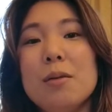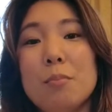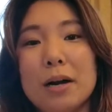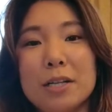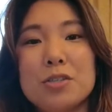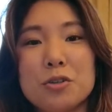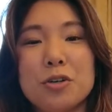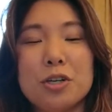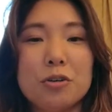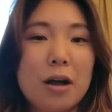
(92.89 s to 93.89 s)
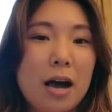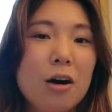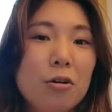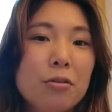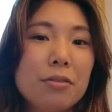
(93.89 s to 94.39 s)
monitor your
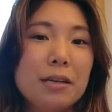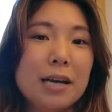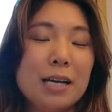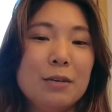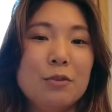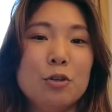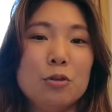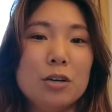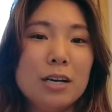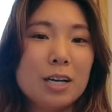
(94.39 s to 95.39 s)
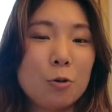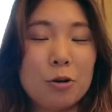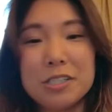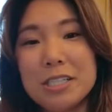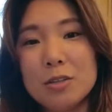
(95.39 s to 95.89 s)
health and kind of your
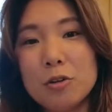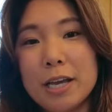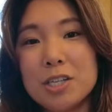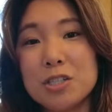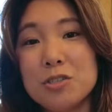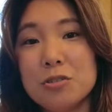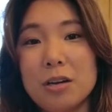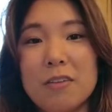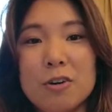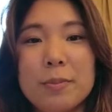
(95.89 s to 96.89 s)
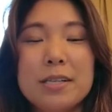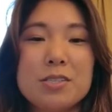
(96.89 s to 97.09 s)
quarantine location to the government.